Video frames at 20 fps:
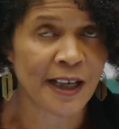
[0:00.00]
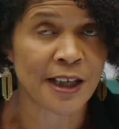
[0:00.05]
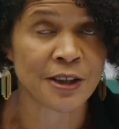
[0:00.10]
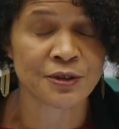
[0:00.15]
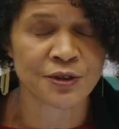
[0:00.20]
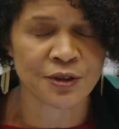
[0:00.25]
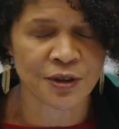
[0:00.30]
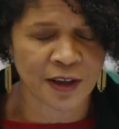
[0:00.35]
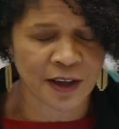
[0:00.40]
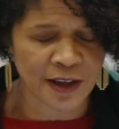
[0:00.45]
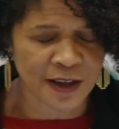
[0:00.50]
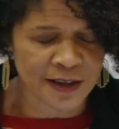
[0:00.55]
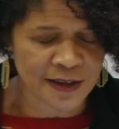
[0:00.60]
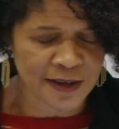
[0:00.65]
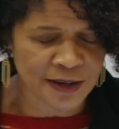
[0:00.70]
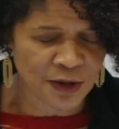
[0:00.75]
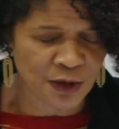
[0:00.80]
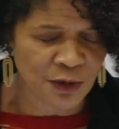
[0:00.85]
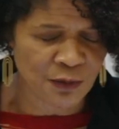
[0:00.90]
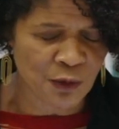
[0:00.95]

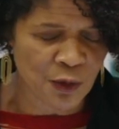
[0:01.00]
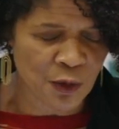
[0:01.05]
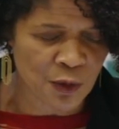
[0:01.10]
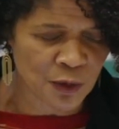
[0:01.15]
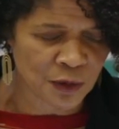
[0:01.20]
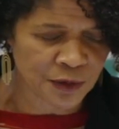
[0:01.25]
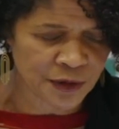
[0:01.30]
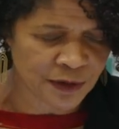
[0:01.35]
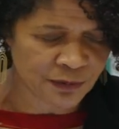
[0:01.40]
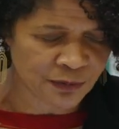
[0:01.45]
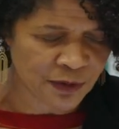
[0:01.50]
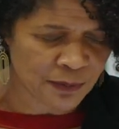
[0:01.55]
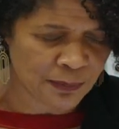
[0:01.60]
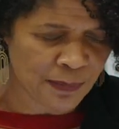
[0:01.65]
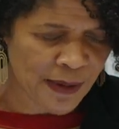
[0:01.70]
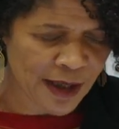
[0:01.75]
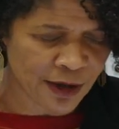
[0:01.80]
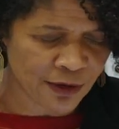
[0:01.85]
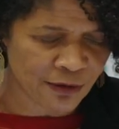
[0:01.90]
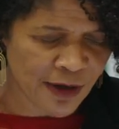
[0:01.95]
engineers of all different
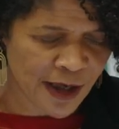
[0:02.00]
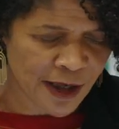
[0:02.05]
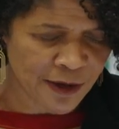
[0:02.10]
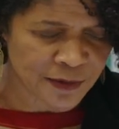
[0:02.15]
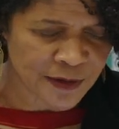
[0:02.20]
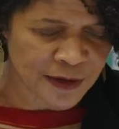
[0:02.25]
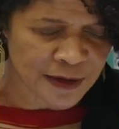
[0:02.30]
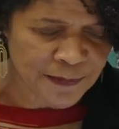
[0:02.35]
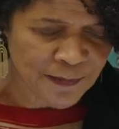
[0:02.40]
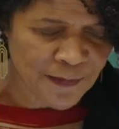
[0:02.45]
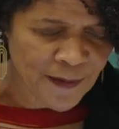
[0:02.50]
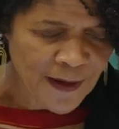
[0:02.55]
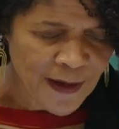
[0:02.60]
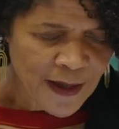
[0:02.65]
backgrounds.